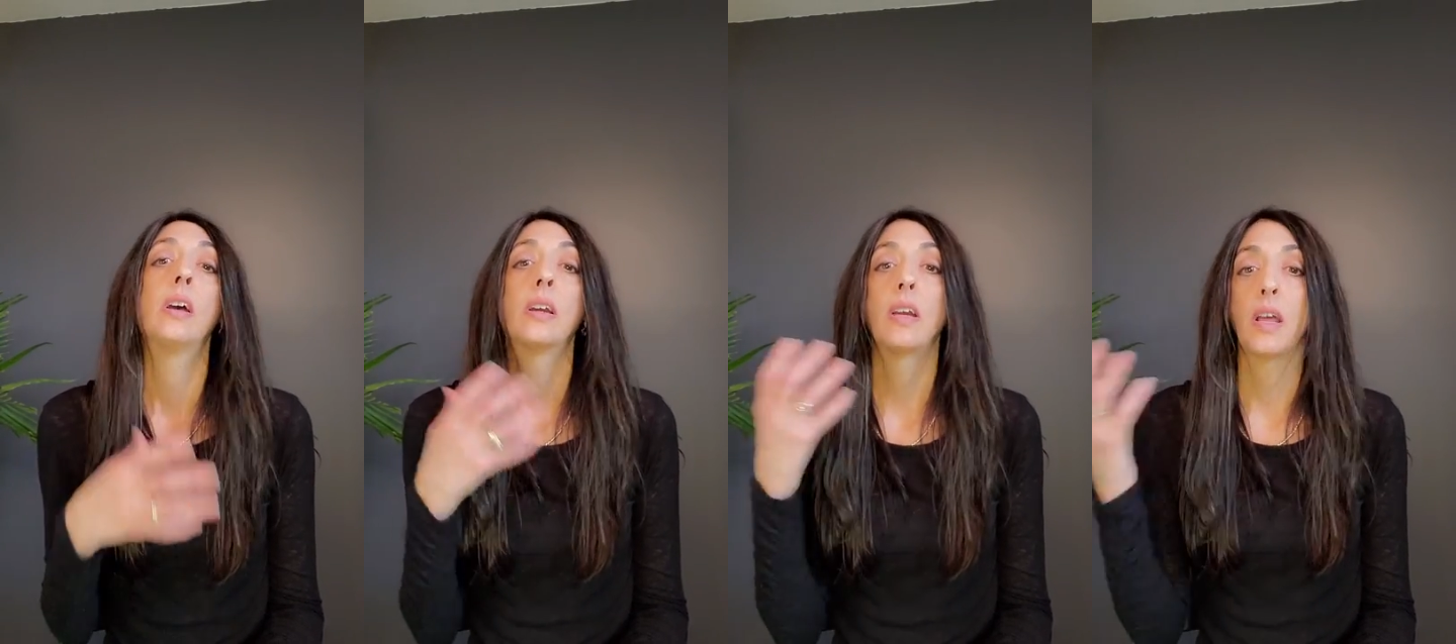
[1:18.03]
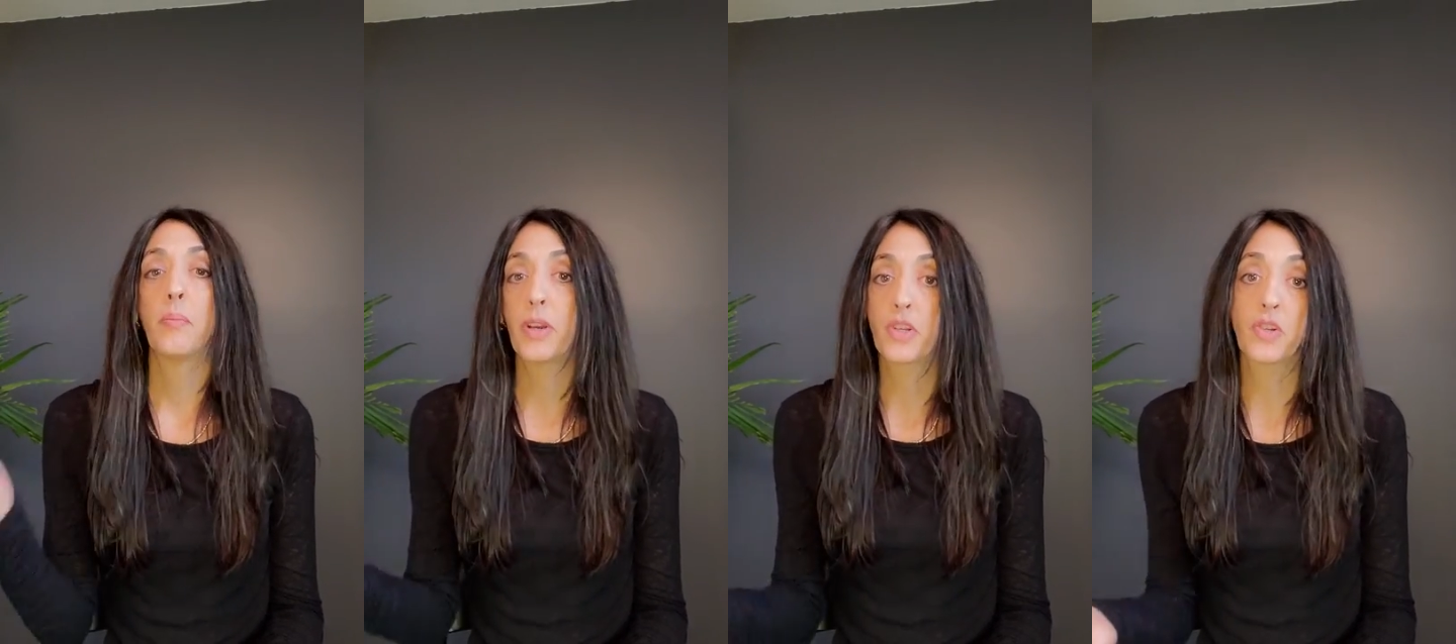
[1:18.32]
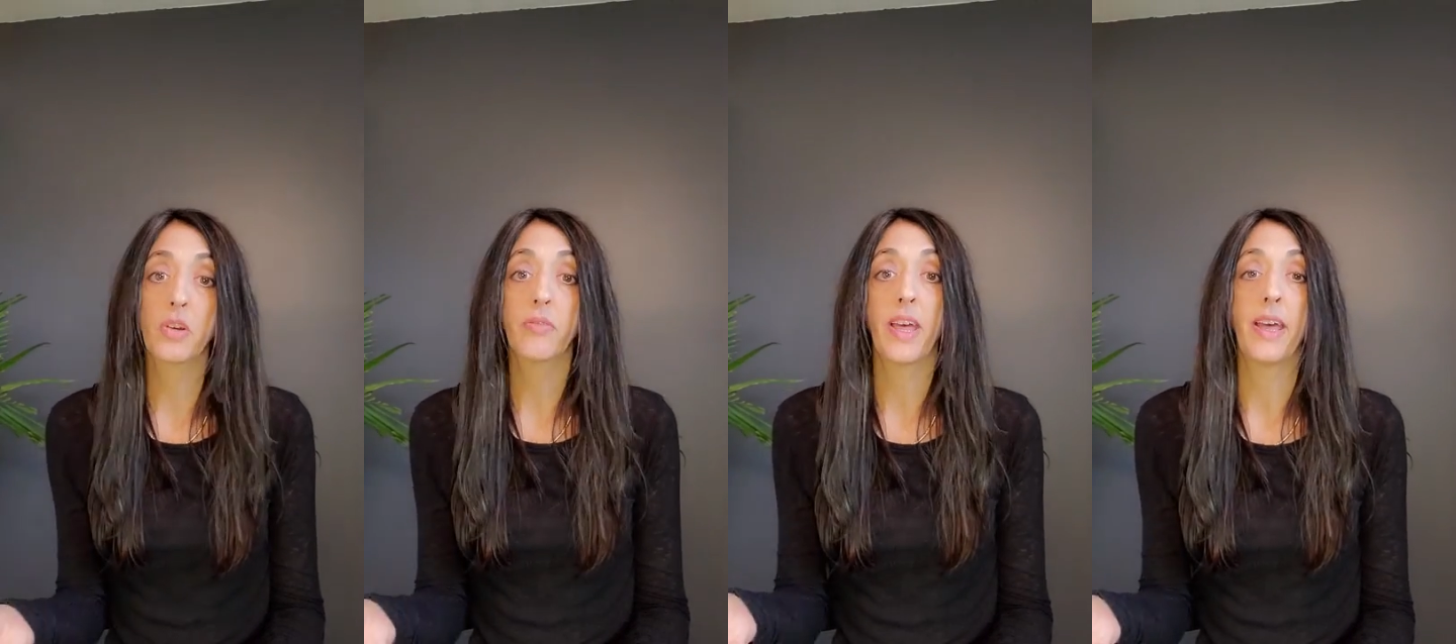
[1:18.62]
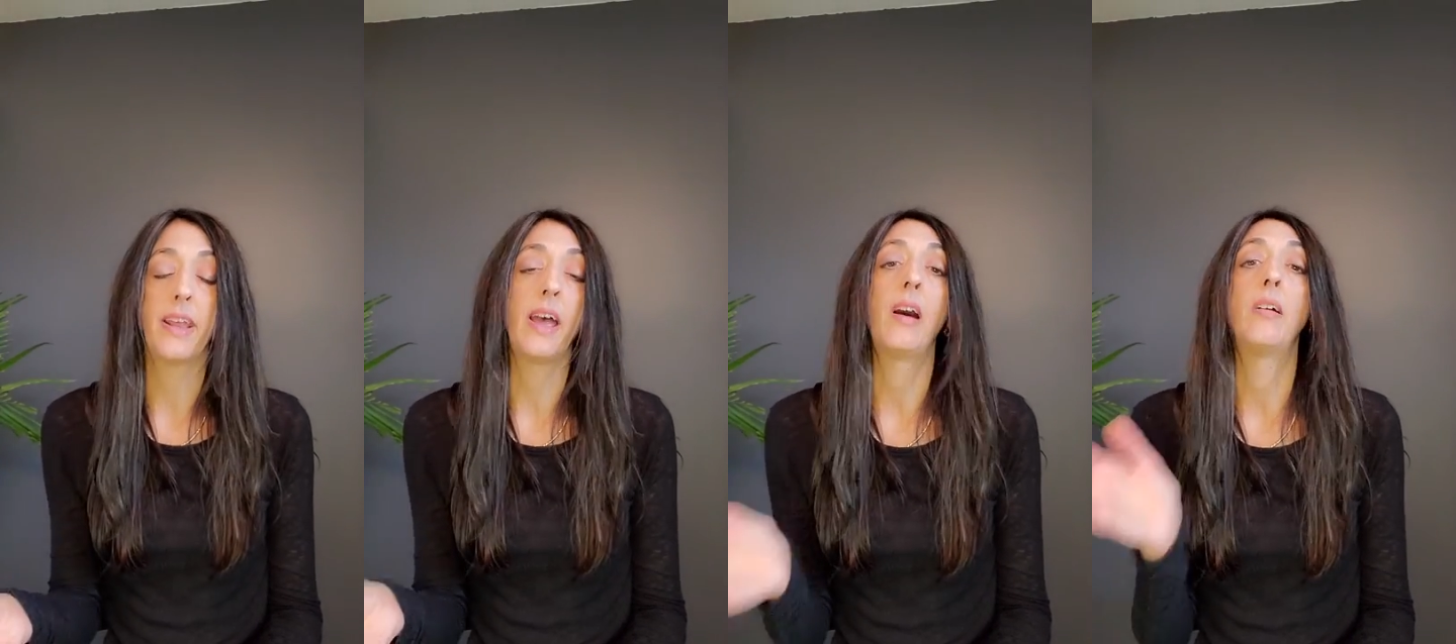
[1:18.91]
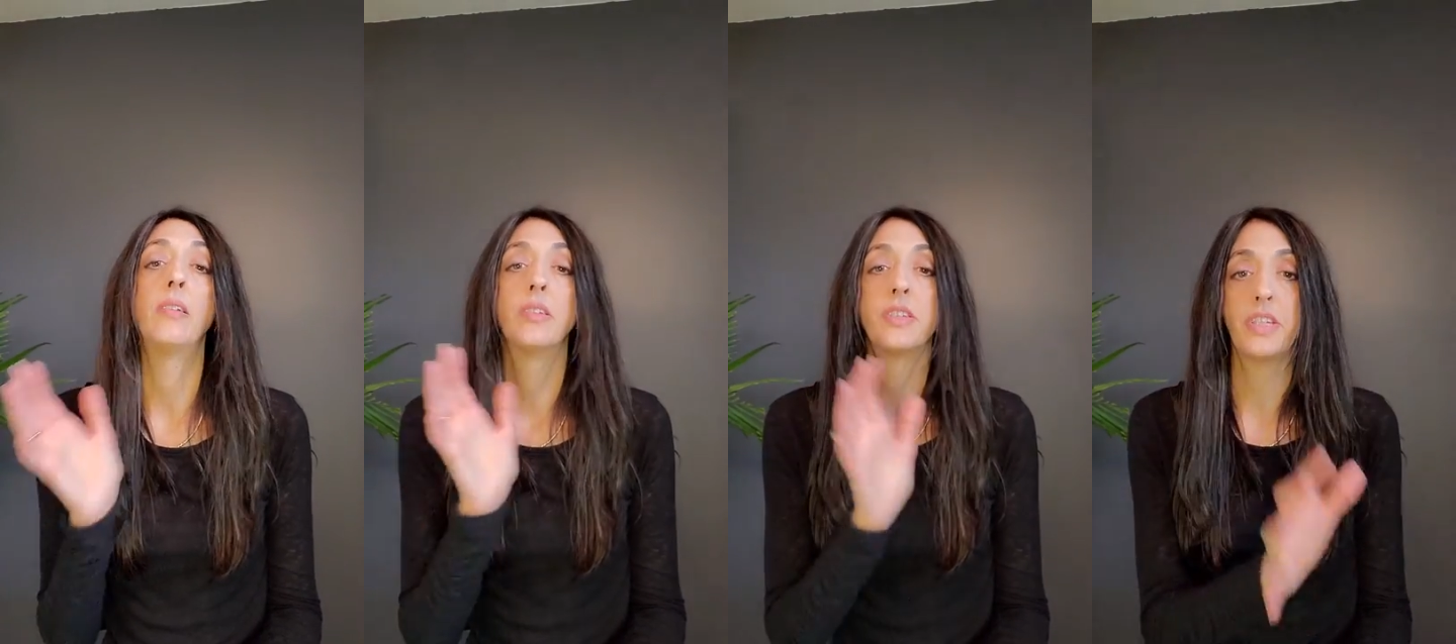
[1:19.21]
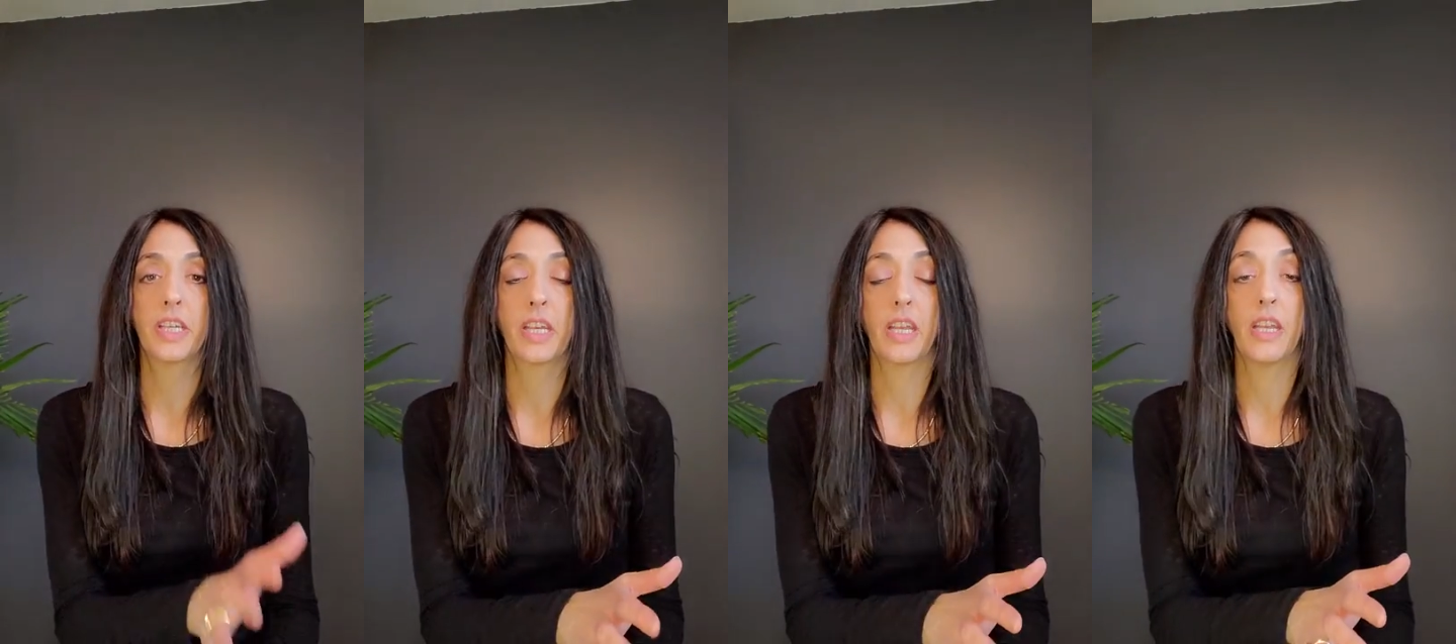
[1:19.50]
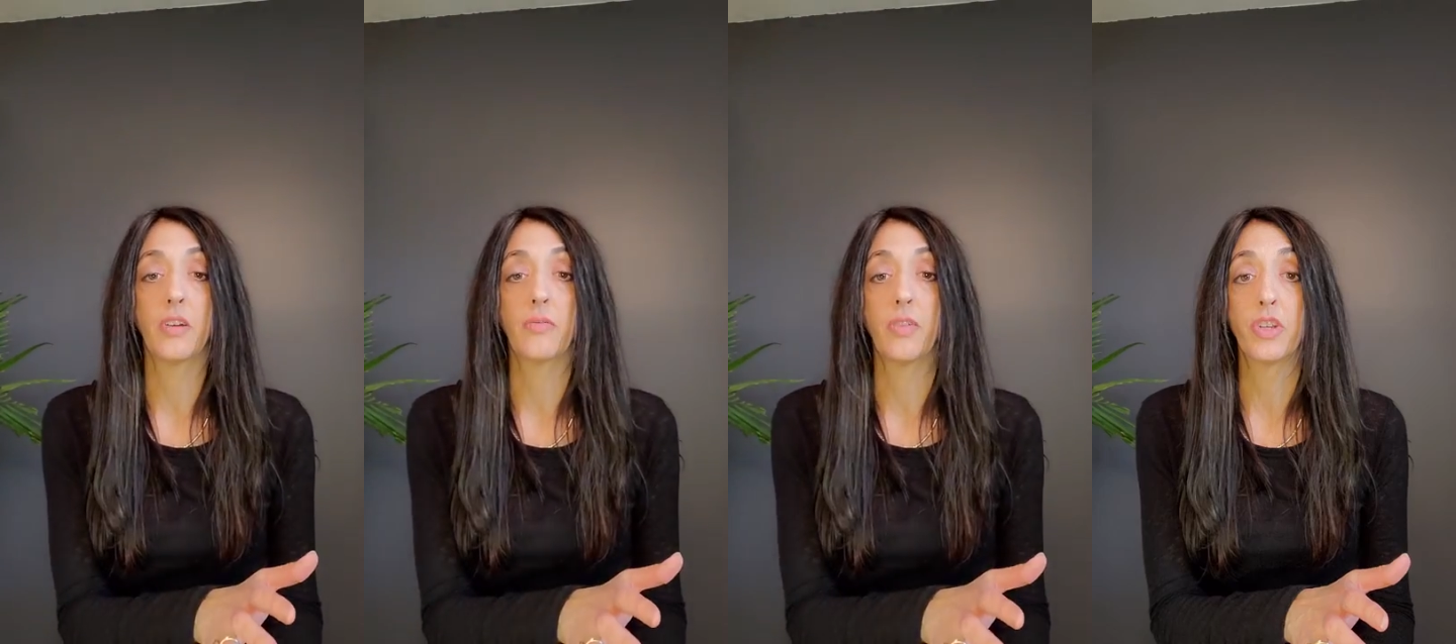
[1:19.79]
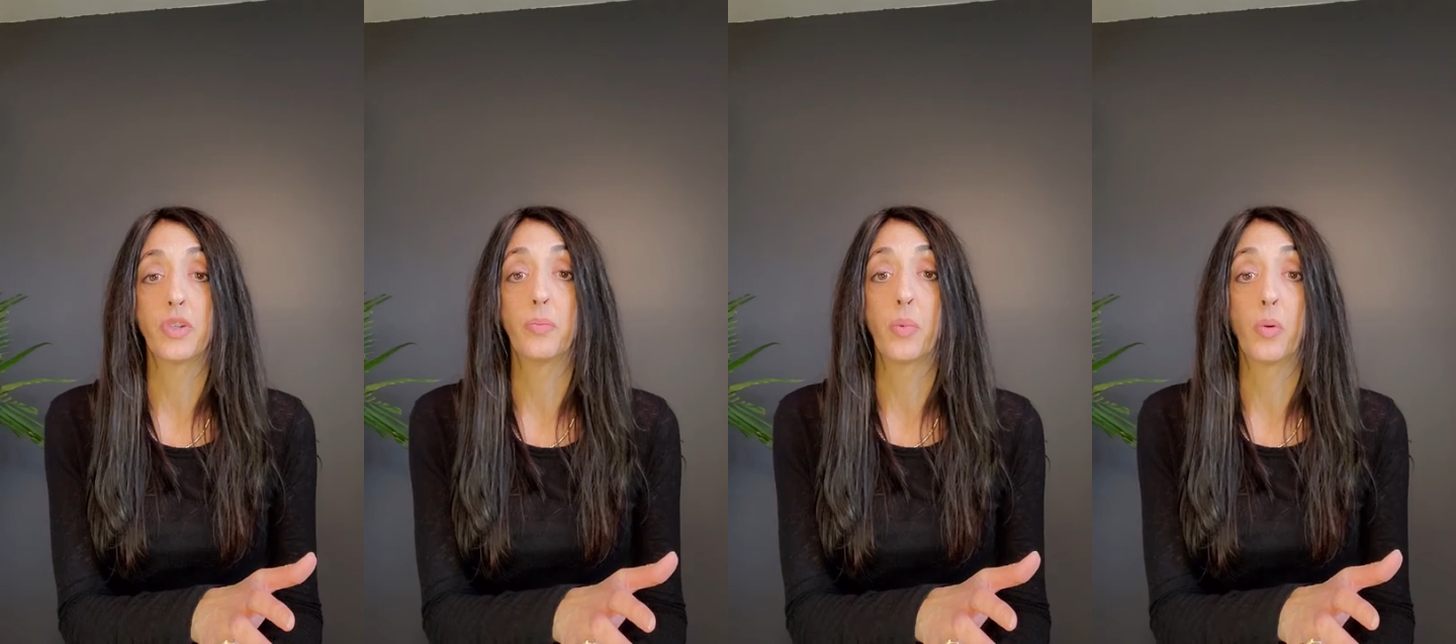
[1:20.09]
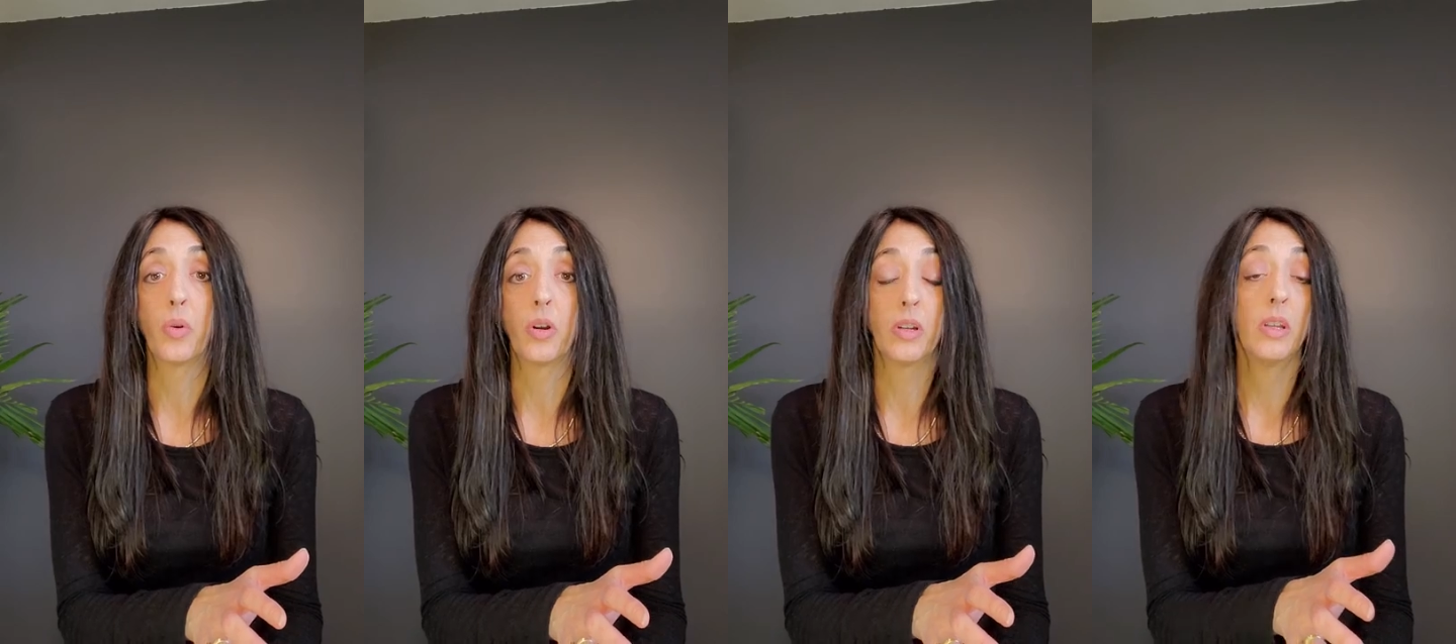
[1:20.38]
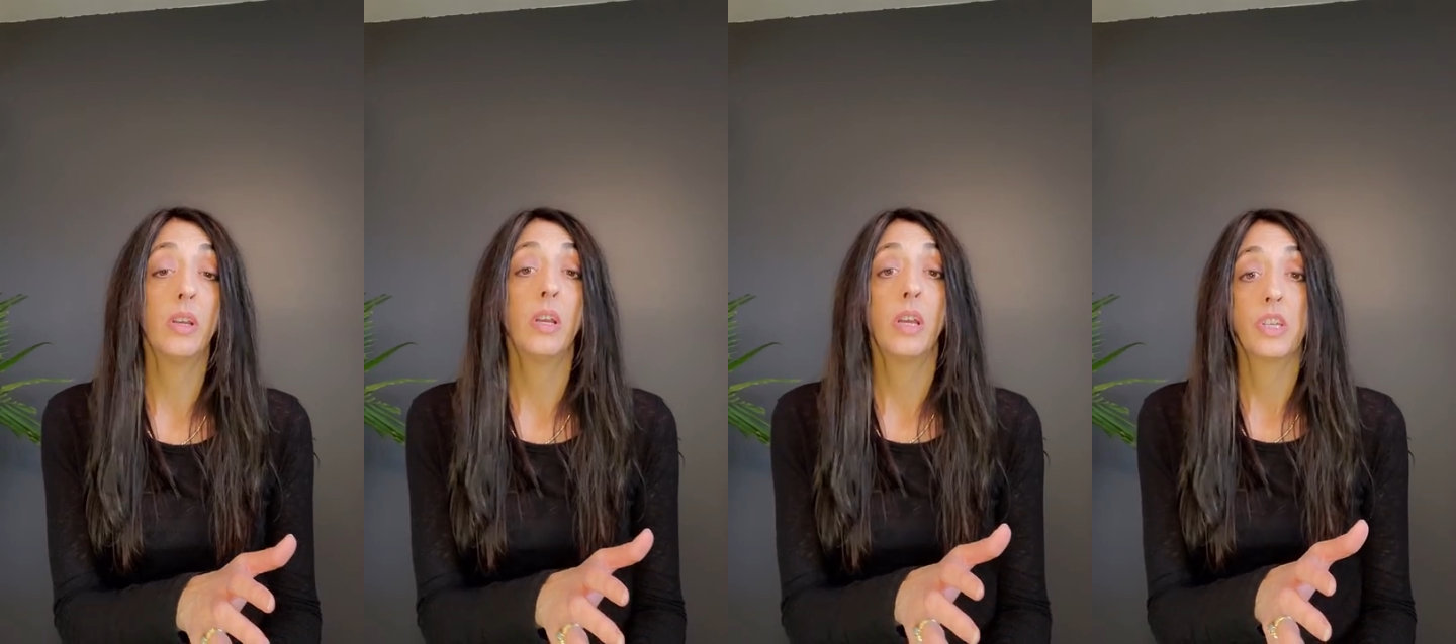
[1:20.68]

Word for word: cut a picture of that out and stick it in your vision board